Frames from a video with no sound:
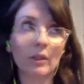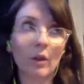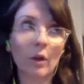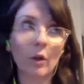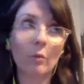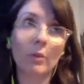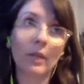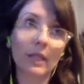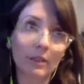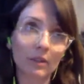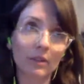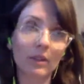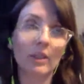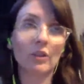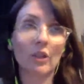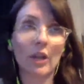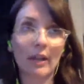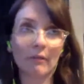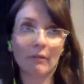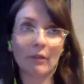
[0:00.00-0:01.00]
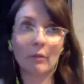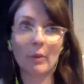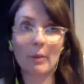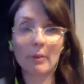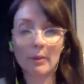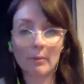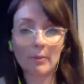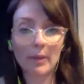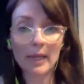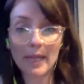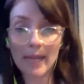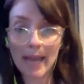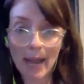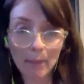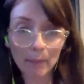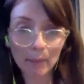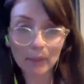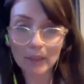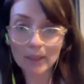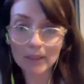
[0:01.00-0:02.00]
hoping to launch iFundWomen
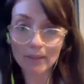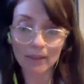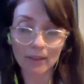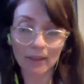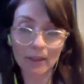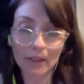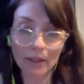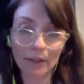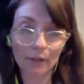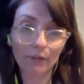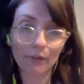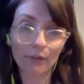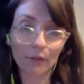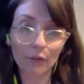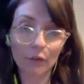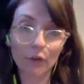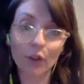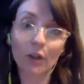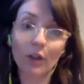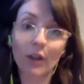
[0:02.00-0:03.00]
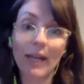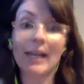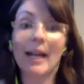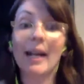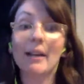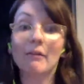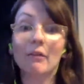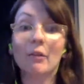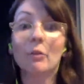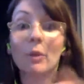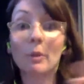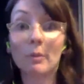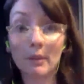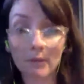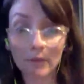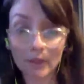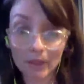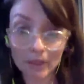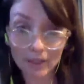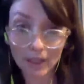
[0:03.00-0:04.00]
Minneapolis in the near future, and
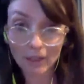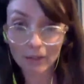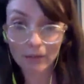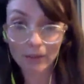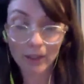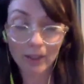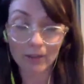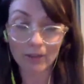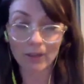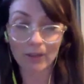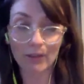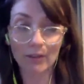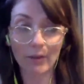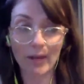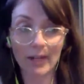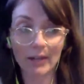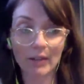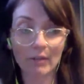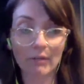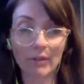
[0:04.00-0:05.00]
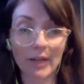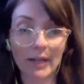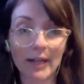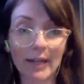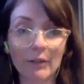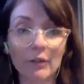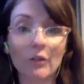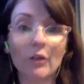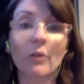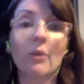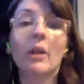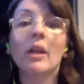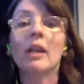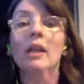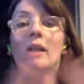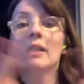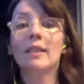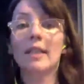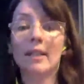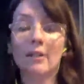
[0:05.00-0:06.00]
iFundWomen Philadelphia is also active right now. So
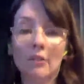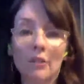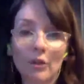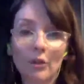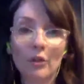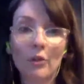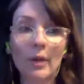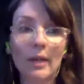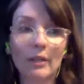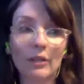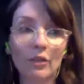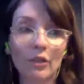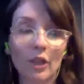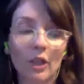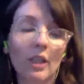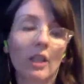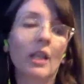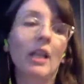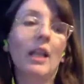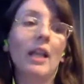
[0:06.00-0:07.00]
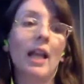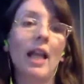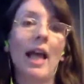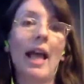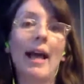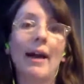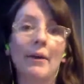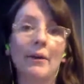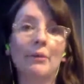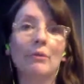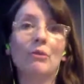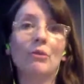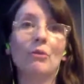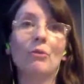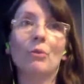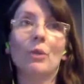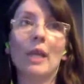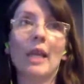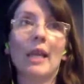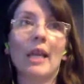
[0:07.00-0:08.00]
to answer your question, how
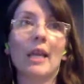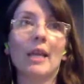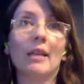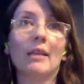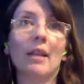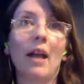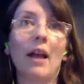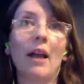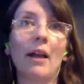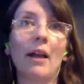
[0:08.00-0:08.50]
do we